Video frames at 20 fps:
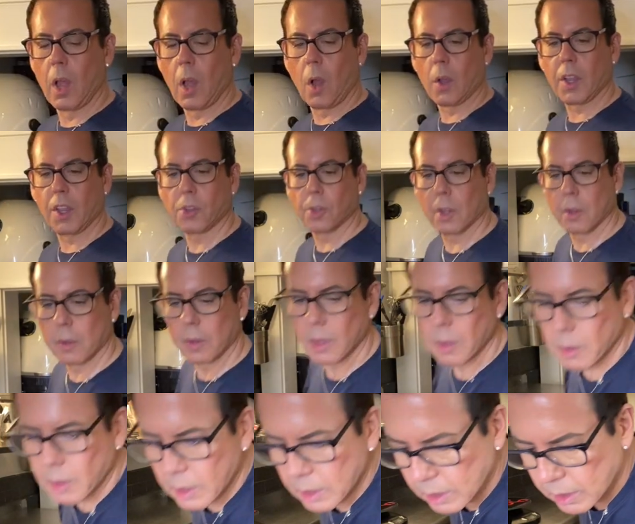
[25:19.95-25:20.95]
Okay, so
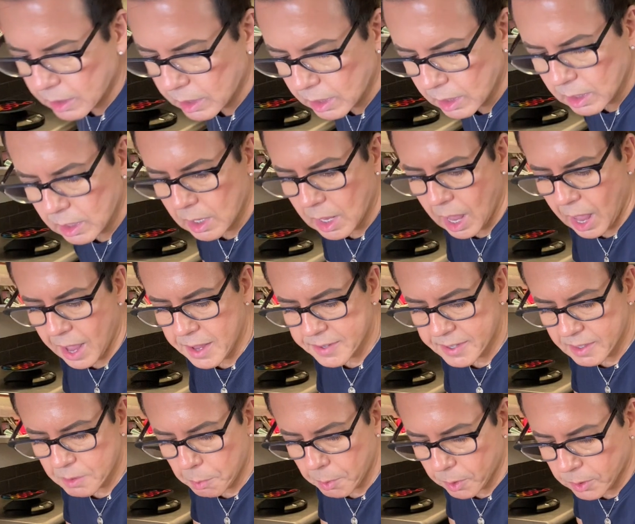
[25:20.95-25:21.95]
I
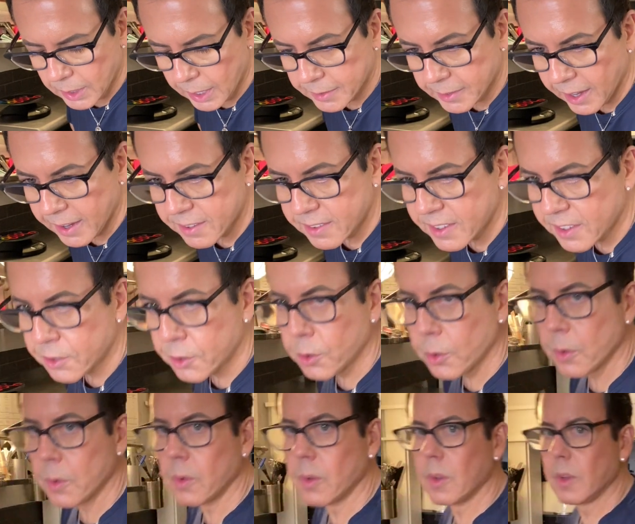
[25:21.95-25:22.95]
said we're gonna taste this
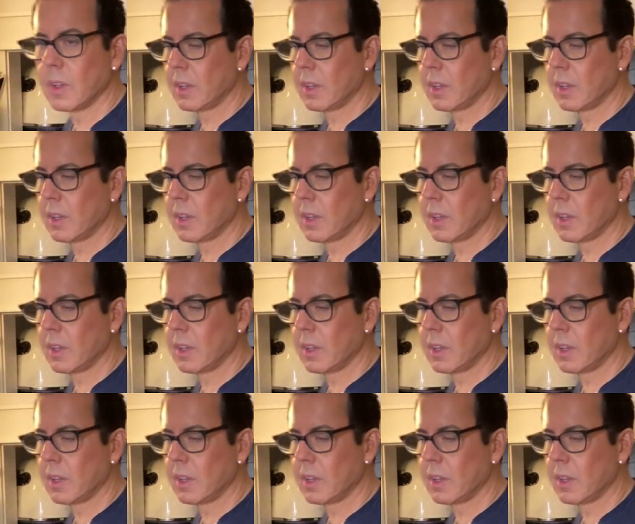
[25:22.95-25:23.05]
too.